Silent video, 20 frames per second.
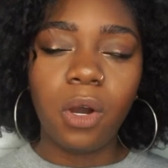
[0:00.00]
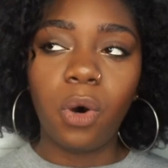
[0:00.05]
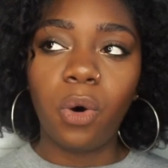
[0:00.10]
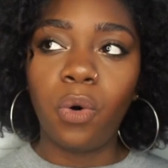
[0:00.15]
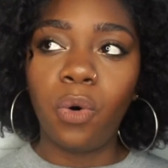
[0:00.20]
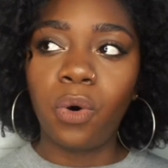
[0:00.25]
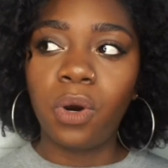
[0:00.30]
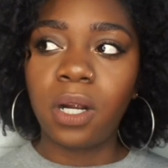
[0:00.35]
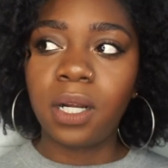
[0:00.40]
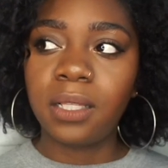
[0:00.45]

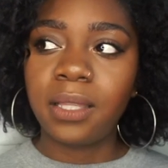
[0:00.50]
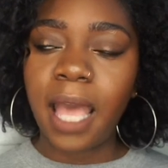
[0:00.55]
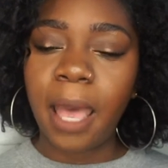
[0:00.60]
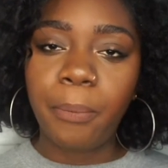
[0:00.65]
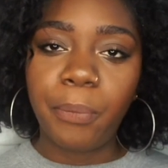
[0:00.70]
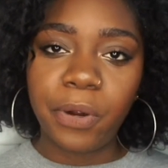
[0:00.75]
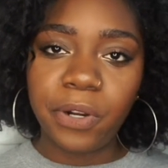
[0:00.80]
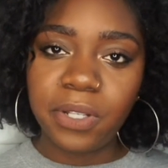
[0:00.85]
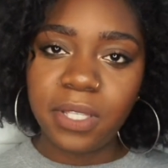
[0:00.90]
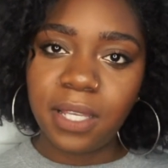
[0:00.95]
Or
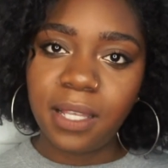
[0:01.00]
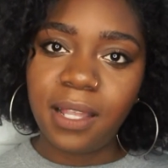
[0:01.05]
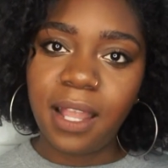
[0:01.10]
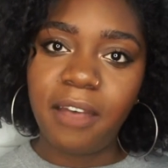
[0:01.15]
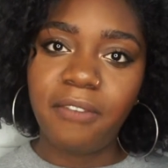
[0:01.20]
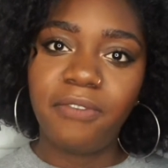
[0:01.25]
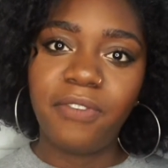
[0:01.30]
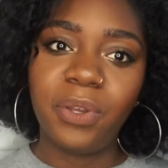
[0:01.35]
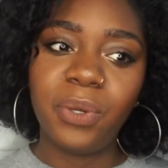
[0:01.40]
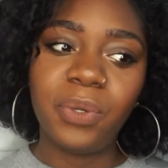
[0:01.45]
that person
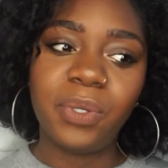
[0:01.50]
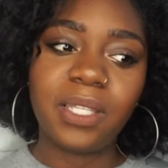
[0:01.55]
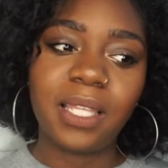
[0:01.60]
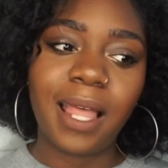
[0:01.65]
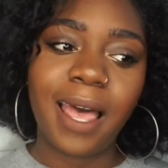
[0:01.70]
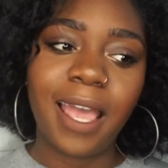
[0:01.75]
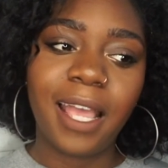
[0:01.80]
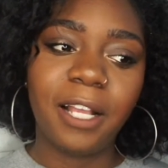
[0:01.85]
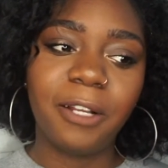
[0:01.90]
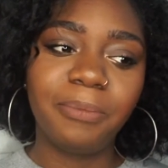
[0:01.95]
that feels
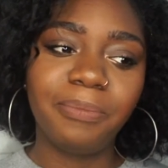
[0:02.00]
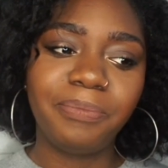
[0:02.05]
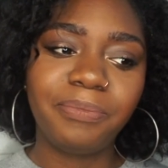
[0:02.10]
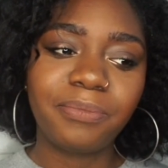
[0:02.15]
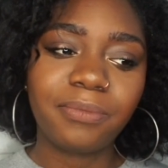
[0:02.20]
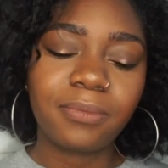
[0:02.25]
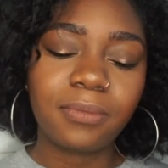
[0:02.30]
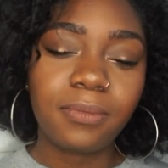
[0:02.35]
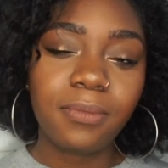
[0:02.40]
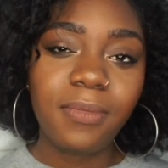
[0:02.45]
like
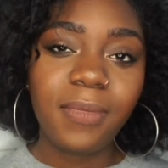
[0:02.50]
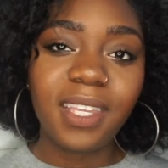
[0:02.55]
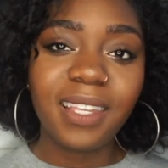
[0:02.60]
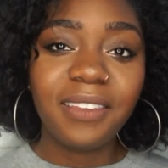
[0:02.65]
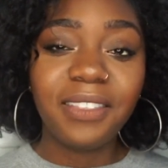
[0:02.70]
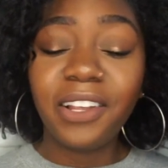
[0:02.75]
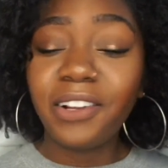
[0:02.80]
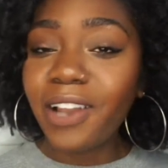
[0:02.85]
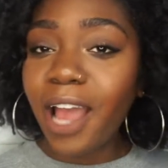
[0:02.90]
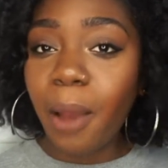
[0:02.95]

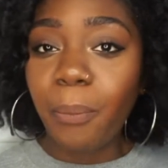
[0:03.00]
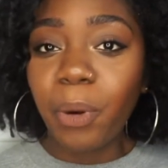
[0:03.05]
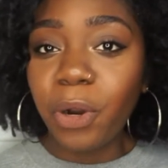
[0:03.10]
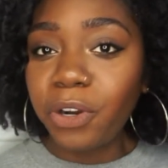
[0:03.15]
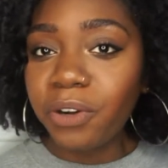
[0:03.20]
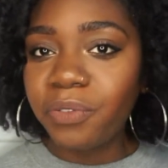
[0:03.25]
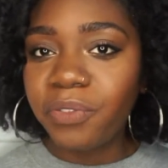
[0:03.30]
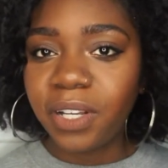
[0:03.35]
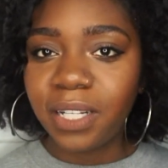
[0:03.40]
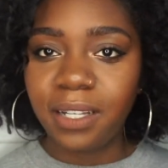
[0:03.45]
they're not
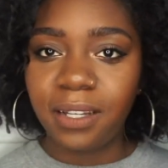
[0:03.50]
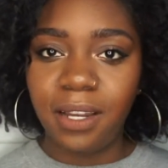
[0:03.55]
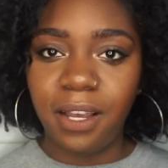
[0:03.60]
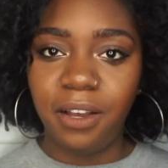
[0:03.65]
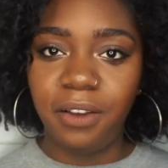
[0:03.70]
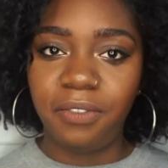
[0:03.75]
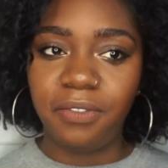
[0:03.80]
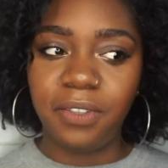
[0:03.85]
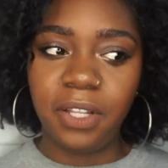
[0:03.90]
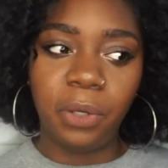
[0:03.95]
perfect enough.